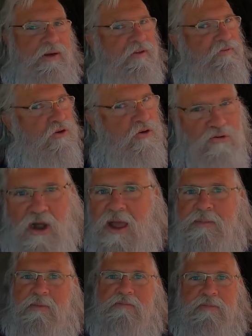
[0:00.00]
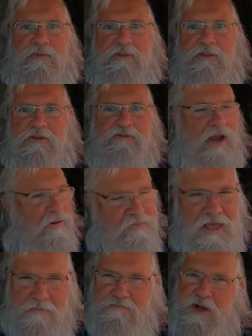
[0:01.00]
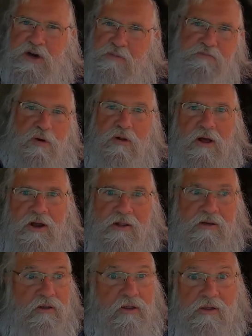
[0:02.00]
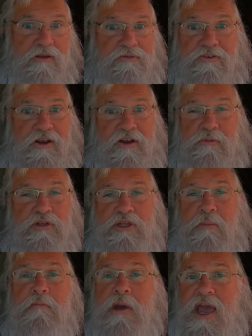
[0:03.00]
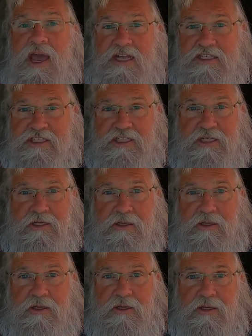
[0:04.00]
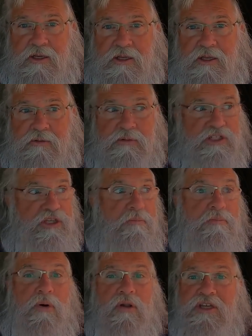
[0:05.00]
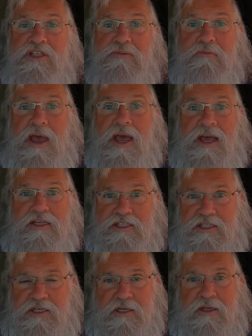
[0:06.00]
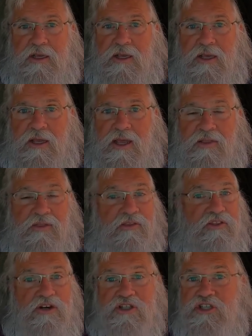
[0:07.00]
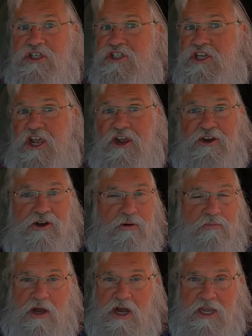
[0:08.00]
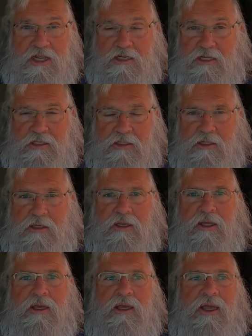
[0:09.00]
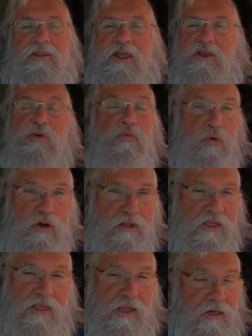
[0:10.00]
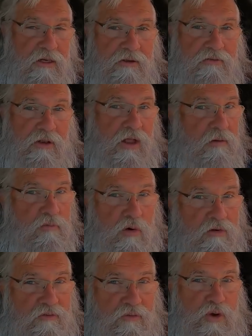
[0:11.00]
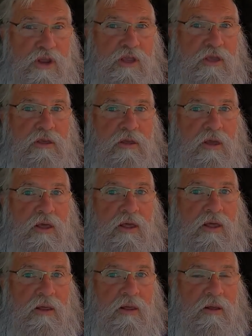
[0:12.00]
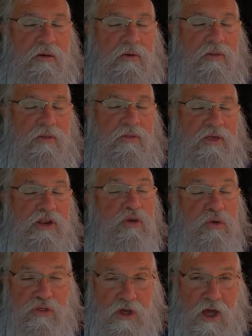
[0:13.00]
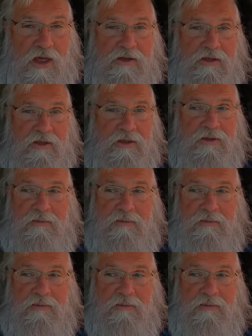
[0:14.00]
But if you'll grab him, grab that beard and pull on it, you'll find it was a mask. It was a bully's mask. And that there's just air behind it. And that you really can live a lot more free than you thought.